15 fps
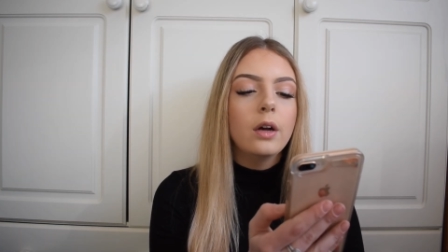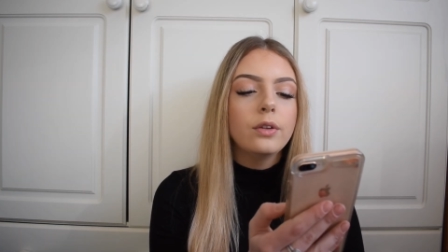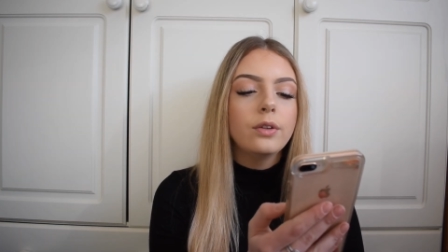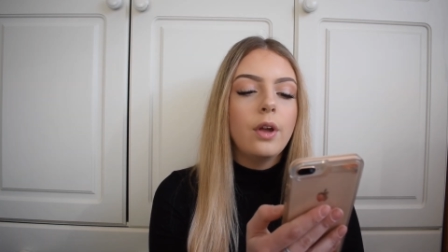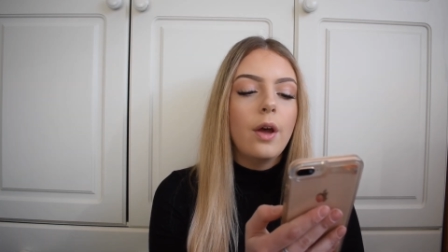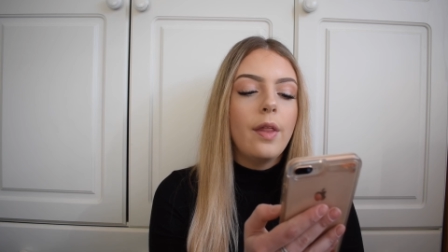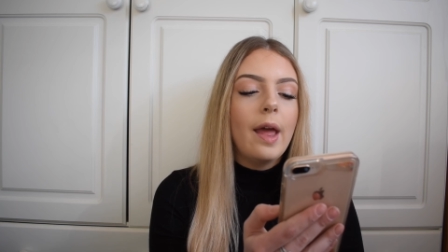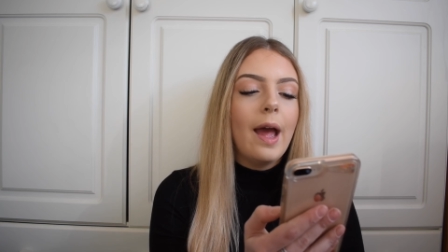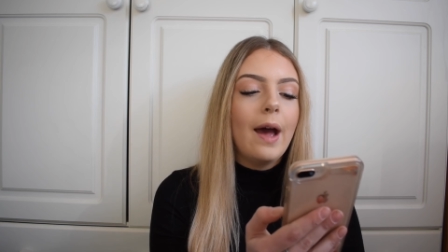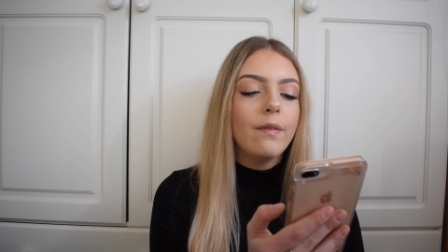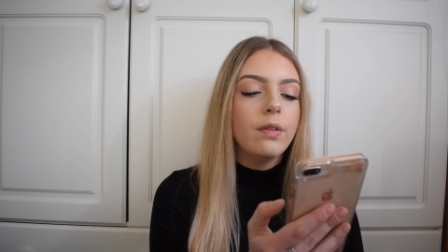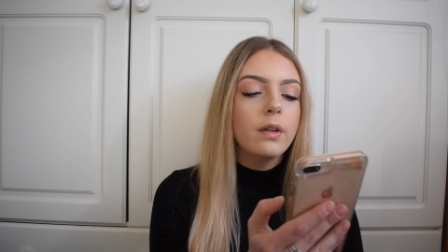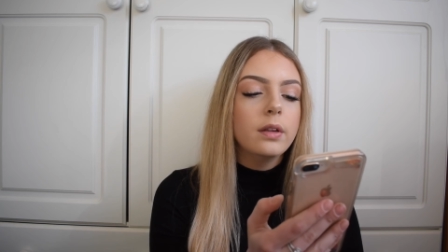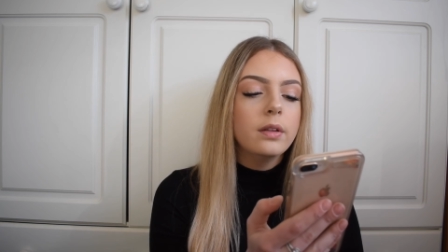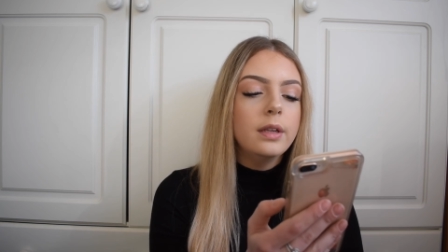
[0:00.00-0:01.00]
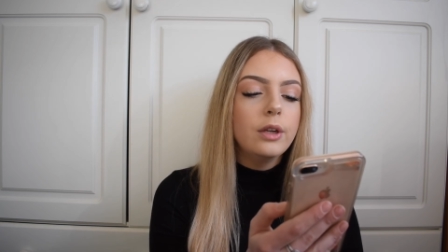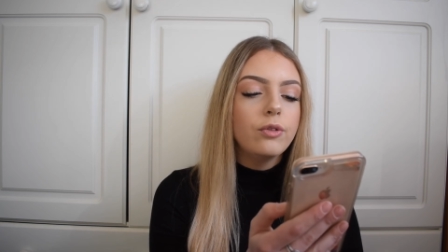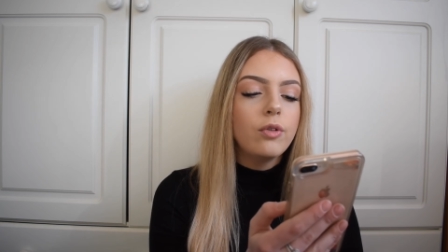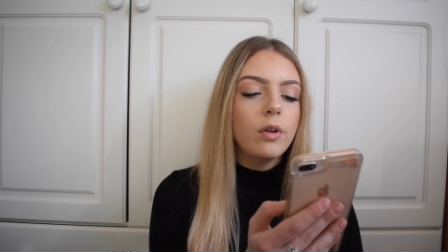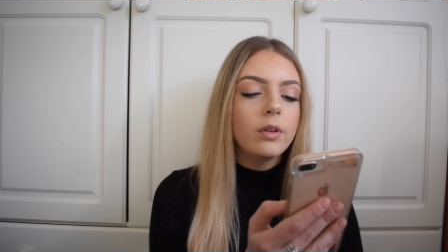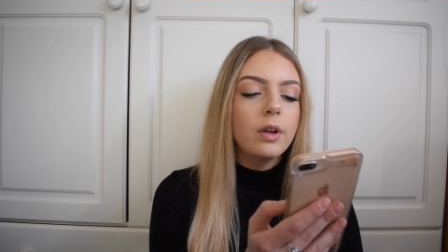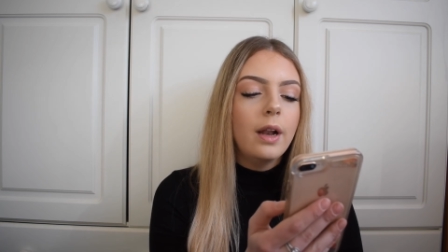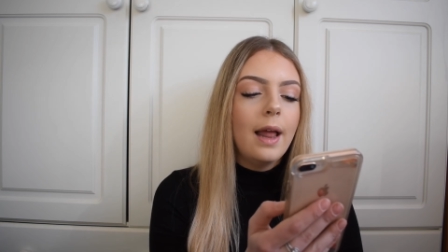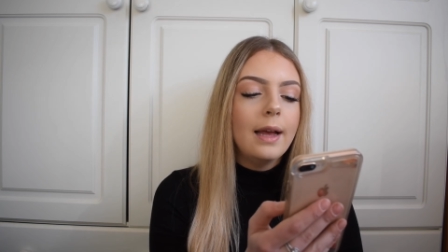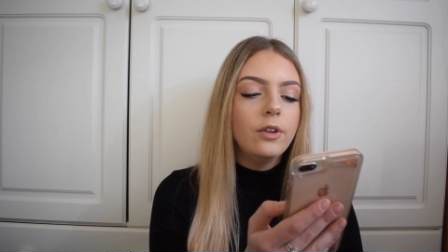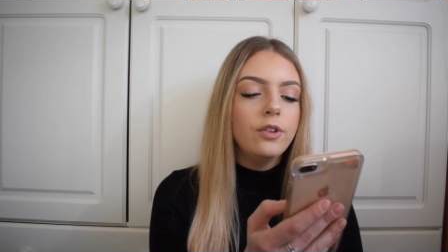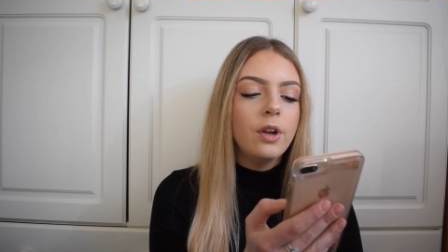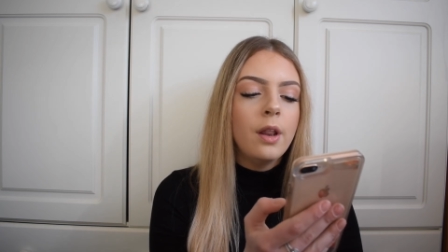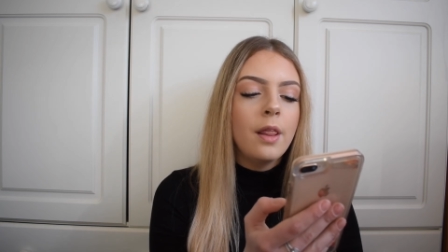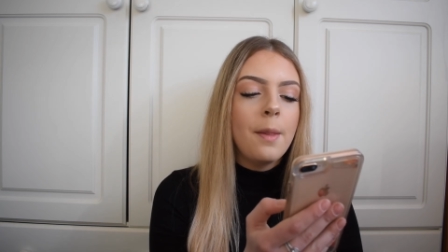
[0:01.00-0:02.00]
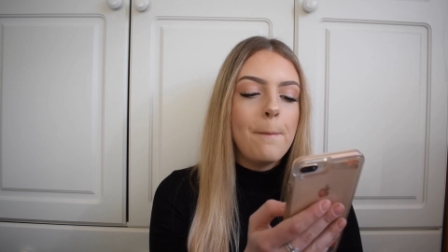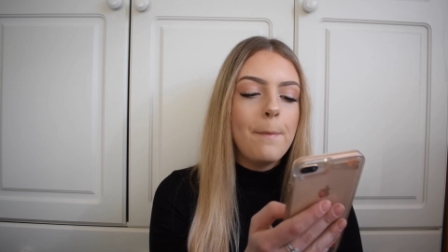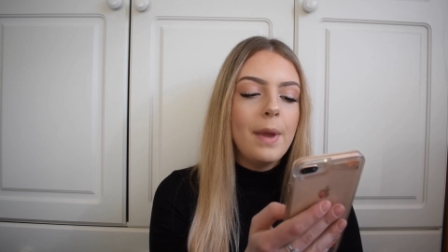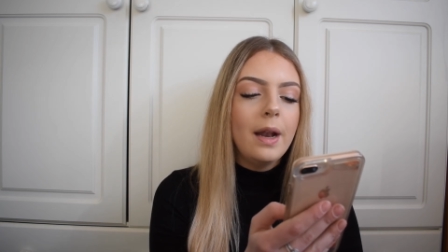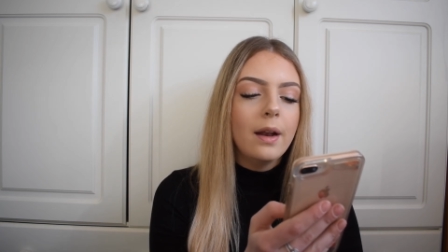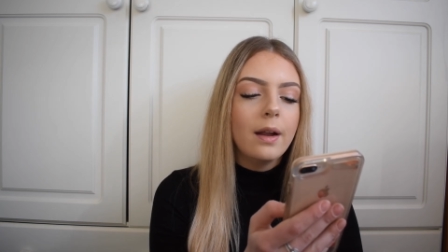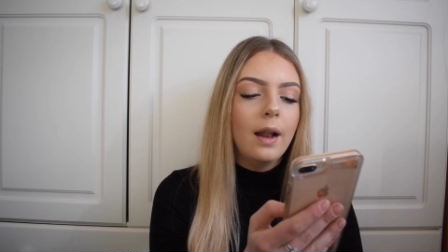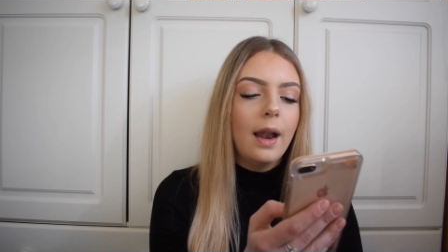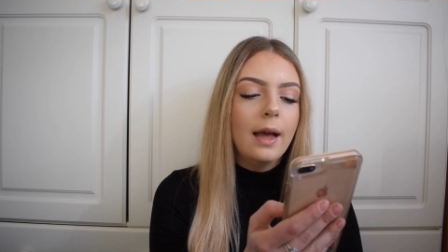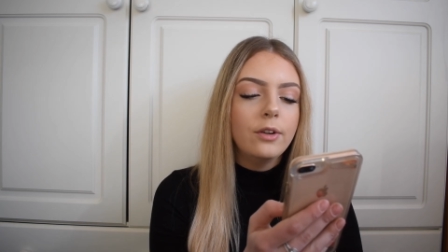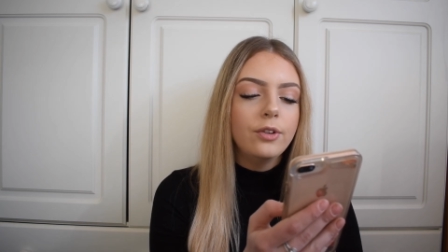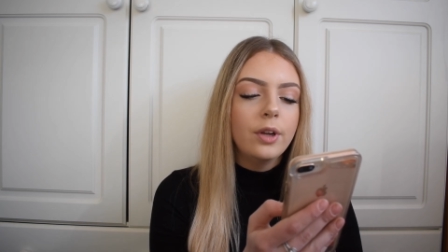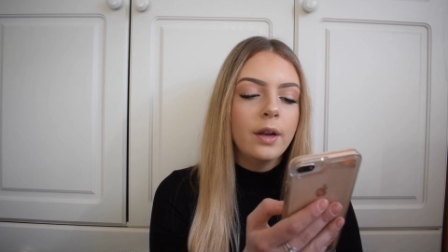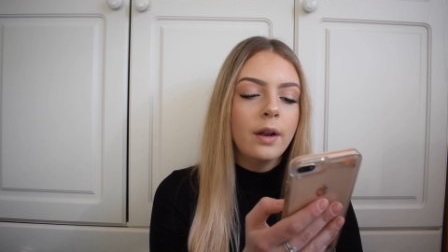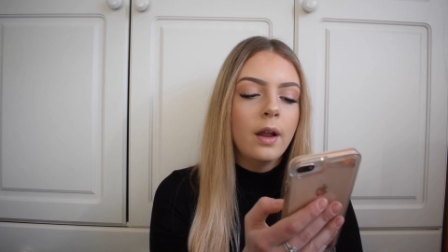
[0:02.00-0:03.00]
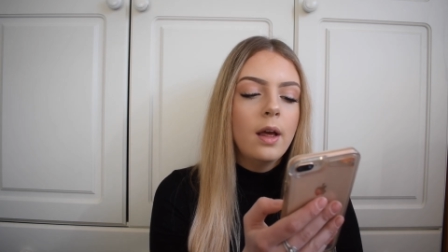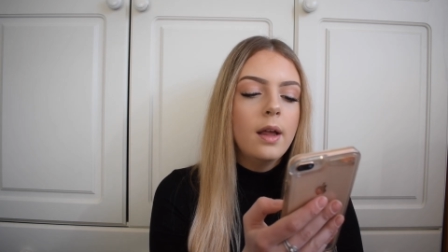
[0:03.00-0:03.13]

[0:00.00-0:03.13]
So they have the Citron collection, the Mint collection,